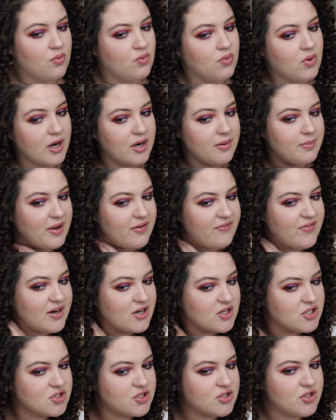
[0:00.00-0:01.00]
running my
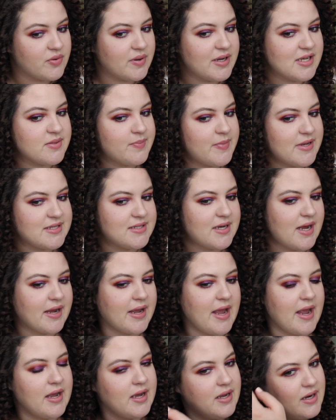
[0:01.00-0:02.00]
fingers through it as best I
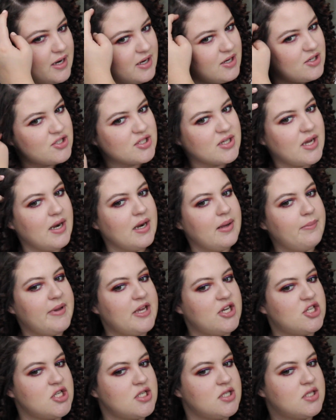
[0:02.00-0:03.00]
can. And you just gotta
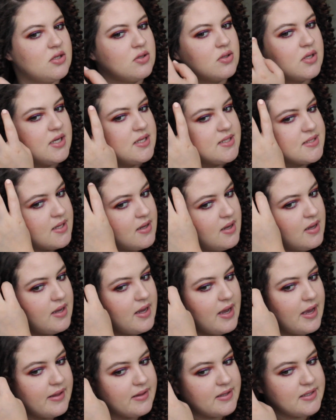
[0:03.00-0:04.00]
be gentle, because
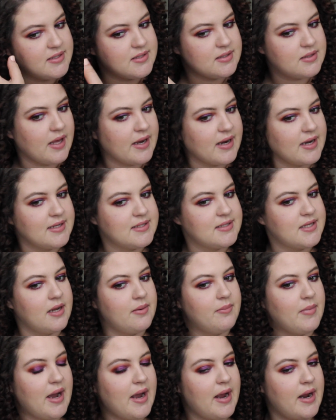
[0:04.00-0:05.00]
at least, like I
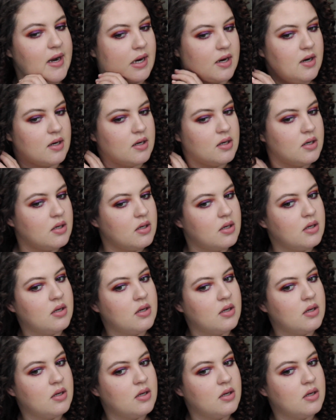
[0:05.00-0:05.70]
said, my hair